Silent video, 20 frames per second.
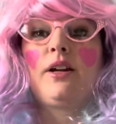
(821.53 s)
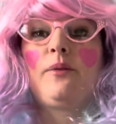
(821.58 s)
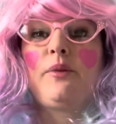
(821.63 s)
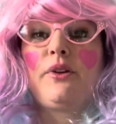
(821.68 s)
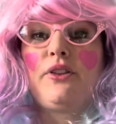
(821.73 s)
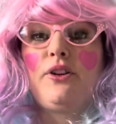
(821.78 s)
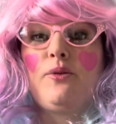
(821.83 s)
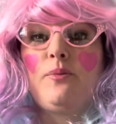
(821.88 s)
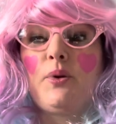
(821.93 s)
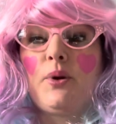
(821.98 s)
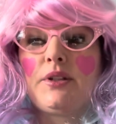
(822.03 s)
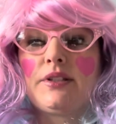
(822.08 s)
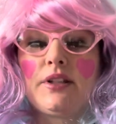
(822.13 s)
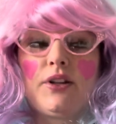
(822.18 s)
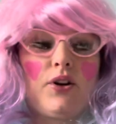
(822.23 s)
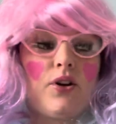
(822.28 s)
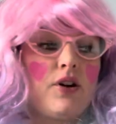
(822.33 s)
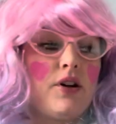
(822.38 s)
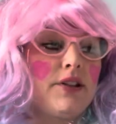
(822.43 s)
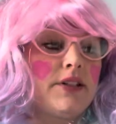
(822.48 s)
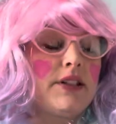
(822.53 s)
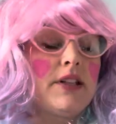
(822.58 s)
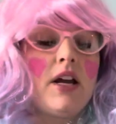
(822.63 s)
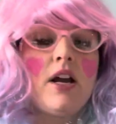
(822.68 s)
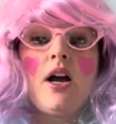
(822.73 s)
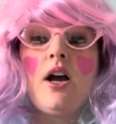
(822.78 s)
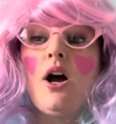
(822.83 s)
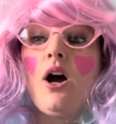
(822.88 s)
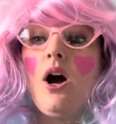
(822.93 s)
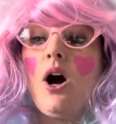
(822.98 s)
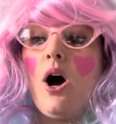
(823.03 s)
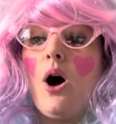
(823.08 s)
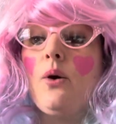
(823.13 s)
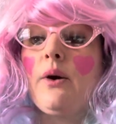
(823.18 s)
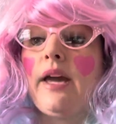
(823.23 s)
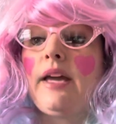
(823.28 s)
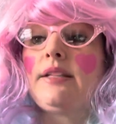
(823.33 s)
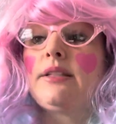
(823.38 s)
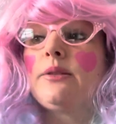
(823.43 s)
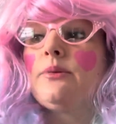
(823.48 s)
with you, boys and girls.
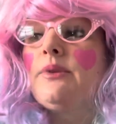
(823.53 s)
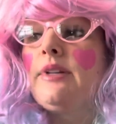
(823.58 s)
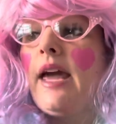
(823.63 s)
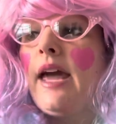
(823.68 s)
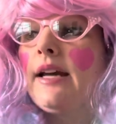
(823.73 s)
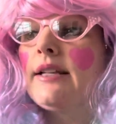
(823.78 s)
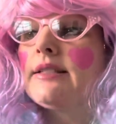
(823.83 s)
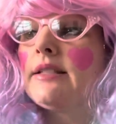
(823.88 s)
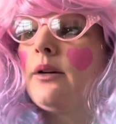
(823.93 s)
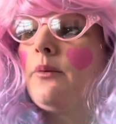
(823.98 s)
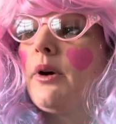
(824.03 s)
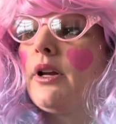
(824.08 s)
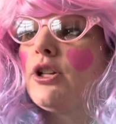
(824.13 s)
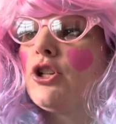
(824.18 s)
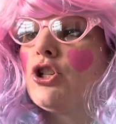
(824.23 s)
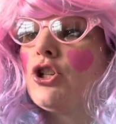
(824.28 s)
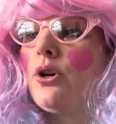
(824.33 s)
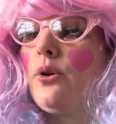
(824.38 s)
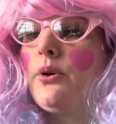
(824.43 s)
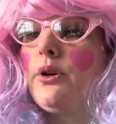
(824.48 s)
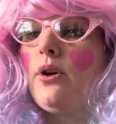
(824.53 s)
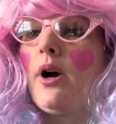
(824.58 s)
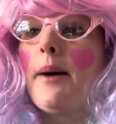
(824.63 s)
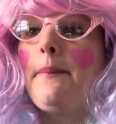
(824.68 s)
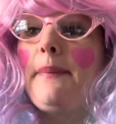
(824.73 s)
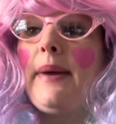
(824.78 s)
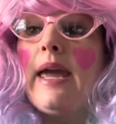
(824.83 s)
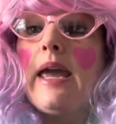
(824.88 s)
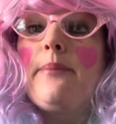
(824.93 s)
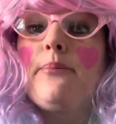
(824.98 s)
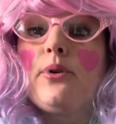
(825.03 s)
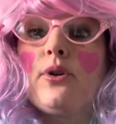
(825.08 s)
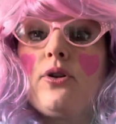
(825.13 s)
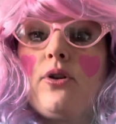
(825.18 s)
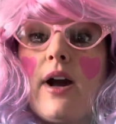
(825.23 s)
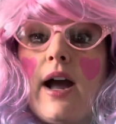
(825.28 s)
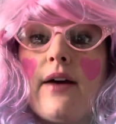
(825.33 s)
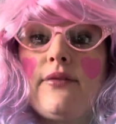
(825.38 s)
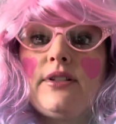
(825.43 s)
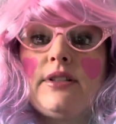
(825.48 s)
Okay, so next I want to show you a paper
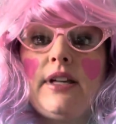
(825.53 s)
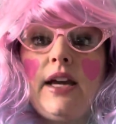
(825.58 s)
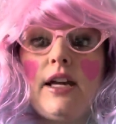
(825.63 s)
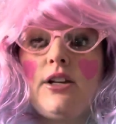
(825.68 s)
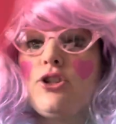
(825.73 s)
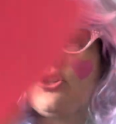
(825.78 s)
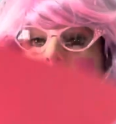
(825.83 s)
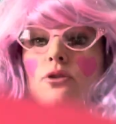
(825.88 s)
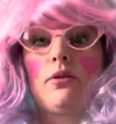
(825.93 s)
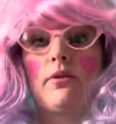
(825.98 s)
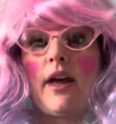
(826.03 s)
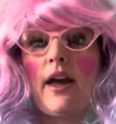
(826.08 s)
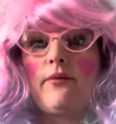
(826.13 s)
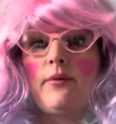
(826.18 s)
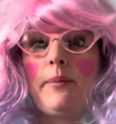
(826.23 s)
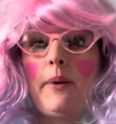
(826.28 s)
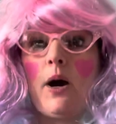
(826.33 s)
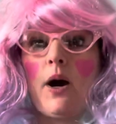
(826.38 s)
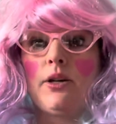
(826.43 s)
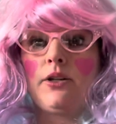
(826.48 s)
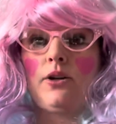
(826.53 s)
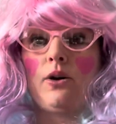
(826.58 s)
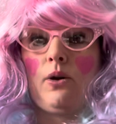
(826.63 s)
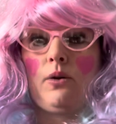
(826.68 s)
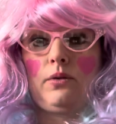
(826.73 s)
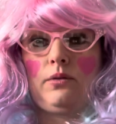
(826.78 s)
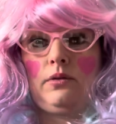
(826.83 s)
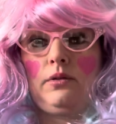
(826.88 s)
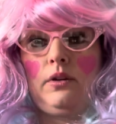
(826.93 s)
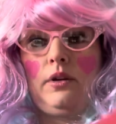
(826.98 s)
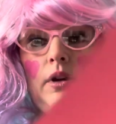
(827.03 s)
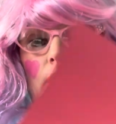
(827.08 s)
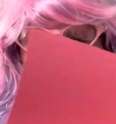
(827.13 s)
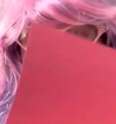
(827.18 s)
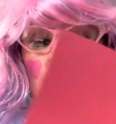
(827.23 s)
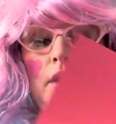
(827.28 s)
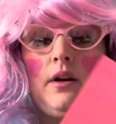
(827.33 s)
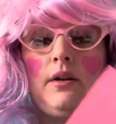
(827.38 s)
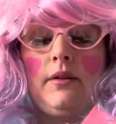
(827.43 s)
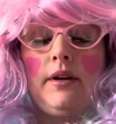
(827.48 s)
craft in case you don't have a pine cone.
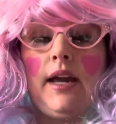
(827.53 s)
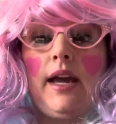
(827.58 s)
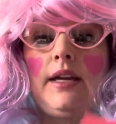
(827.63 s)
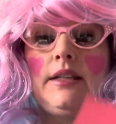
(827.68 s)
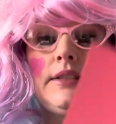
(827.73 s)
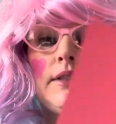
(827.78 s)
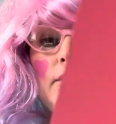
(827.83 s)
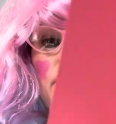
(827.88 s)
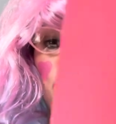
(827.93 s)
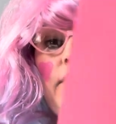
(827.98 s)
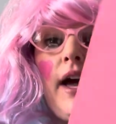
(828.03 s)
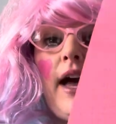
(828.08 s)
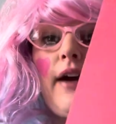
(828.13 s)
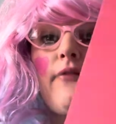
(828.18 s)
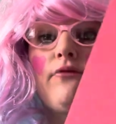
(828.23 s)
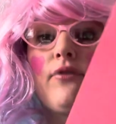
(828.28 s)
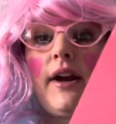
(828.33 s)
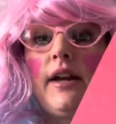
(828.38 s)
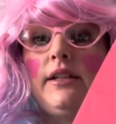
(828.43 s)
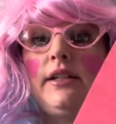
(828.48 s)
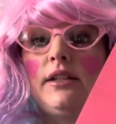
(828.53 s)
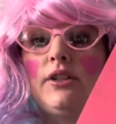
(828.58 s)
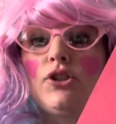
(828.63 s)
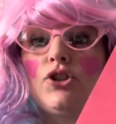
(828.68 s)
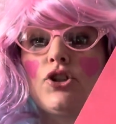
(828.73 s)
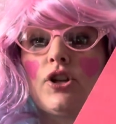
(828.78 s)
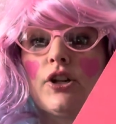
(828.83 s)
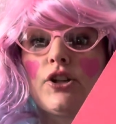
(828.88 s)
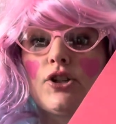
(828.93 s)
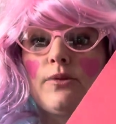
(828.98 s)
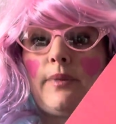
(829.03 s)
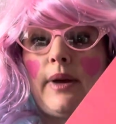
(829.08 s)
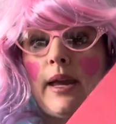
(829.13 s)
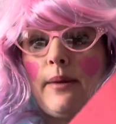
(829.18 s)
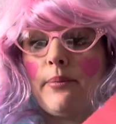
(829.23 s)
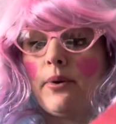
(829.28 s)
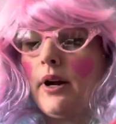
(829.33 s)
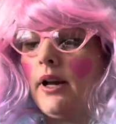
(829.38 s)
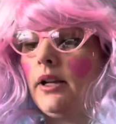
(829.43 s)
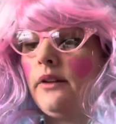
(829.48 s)
Okay, so if you have red construction
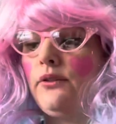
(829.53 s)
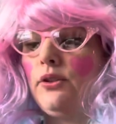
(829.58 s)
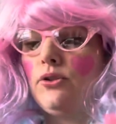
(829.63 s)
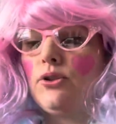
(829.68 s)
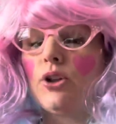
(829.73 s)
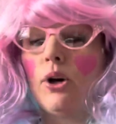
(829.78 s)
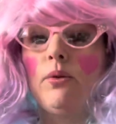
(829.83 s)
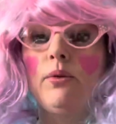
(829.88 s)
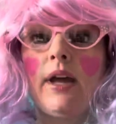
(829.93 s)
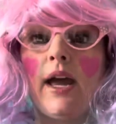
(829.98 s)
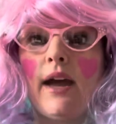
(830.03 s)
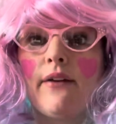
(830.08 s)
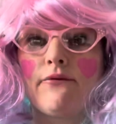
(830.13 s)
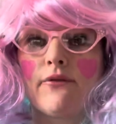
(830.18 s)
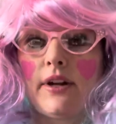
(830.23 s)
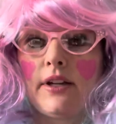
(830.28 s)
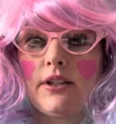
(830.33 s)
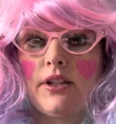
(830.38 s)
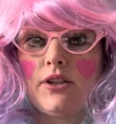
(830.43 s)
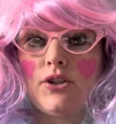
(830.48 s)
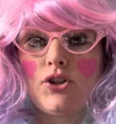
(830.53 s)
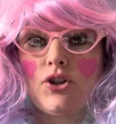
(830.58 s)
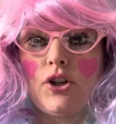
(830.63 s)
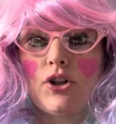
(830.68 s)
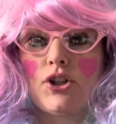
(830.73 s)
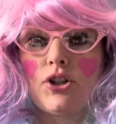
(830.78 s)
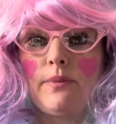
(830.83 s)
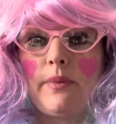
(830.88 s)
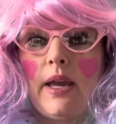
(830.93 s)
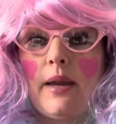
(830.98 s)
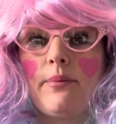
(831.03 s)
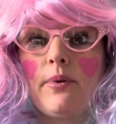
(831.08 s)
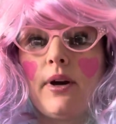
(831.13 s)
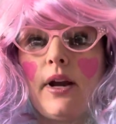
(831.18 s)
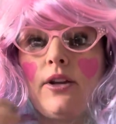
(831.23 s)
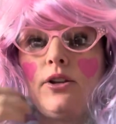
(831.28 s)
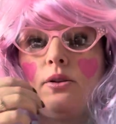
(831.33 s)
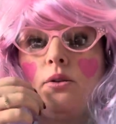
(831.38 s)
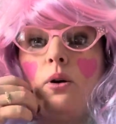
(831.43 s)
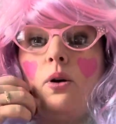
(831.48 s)
paper, and if you don't have red construction paper
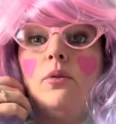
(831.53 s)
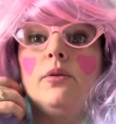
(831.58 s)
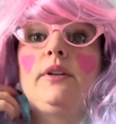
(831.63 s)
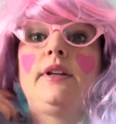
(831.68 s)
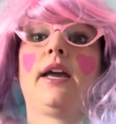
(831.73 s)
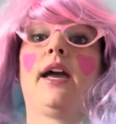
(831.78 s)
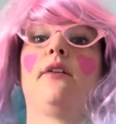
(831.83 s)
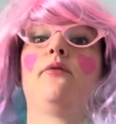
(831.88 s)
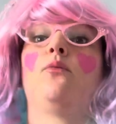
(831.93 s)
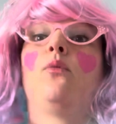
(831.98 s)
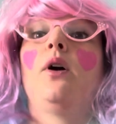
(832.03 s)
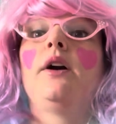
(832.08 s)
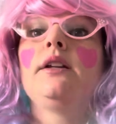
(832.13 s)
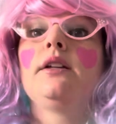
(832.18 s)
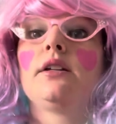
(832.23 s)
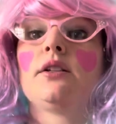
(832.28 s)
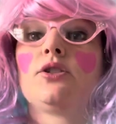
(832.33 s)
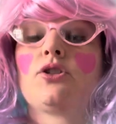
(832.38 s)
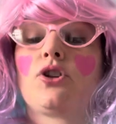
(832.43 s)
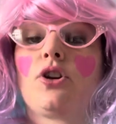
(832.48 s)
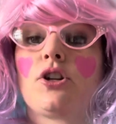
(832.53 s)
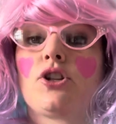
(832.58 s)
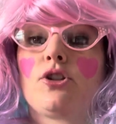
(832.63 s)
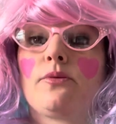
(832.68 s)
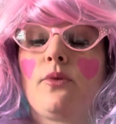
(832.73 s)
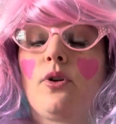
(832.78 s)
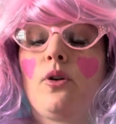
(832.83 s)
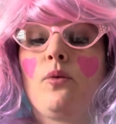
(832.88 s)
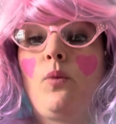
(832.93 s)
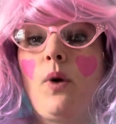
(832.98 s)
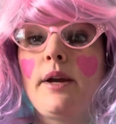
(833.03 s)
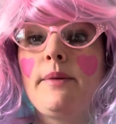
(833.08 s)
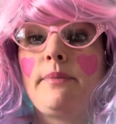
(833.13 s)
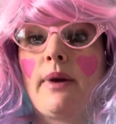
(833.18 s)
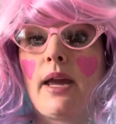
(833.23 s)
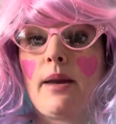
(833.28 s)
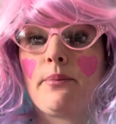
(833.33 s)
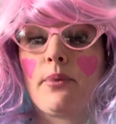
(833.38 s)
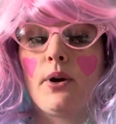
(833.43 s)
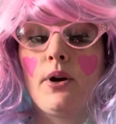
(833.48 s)
and you only have white construction or white
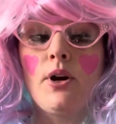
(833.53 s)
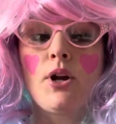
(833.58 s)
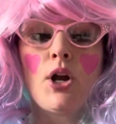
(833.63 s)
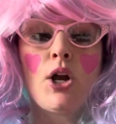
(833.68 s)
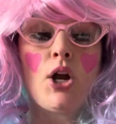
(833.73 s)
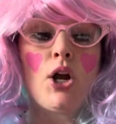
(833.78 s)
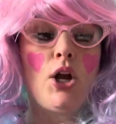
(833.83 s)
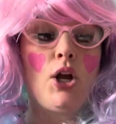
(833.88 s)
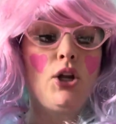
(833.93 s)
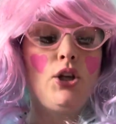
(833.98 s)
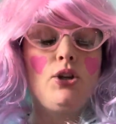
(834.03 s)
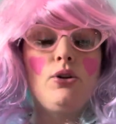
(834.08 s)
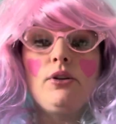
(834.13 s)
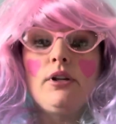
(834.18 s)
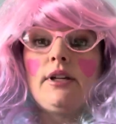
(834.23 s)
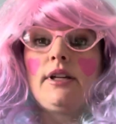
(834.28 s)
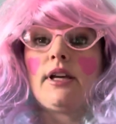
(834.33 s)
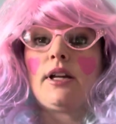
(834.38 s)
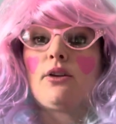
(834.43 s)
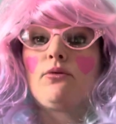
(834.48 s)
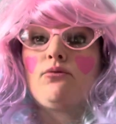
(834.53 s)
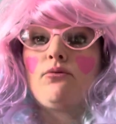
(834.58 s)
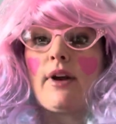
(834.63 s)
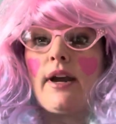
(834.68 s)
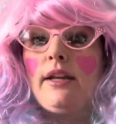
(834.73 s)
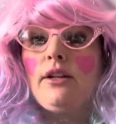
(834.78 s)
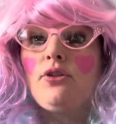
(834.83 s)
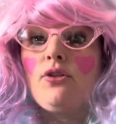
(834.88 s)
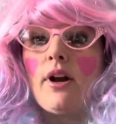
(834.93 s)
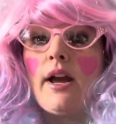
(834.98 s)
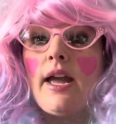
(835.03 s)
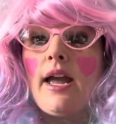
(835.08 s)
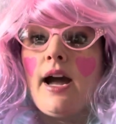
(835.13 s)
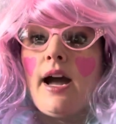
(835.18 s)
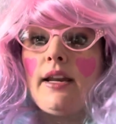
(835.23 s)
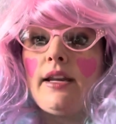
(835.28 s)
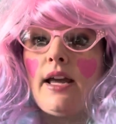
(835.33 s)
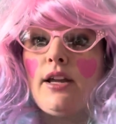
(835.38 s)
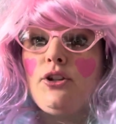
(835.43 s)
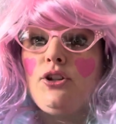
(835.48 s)
paper, you can get a red
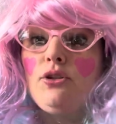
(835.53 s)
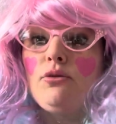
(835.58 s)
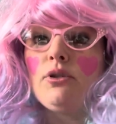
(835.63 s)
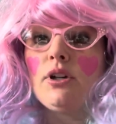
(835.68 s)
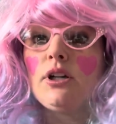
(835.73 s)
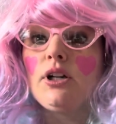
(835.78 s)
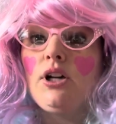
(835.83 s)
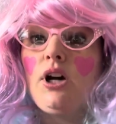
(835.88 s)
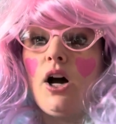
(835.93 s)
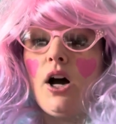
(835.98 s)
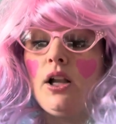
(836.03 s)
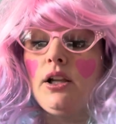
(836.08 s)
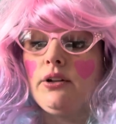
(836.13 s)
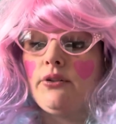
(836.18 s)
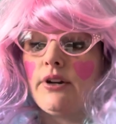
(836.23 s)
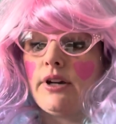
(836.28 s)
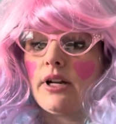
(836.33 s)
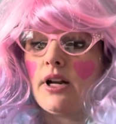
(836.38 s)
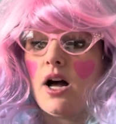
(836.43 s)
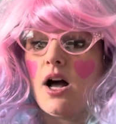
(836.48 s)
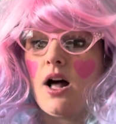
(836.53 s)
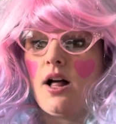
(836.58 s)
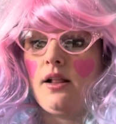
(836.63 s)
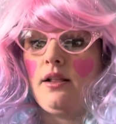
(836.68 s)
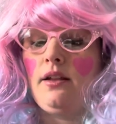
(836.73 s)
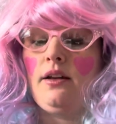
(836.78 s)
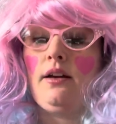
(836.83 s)
crayon and you can color it all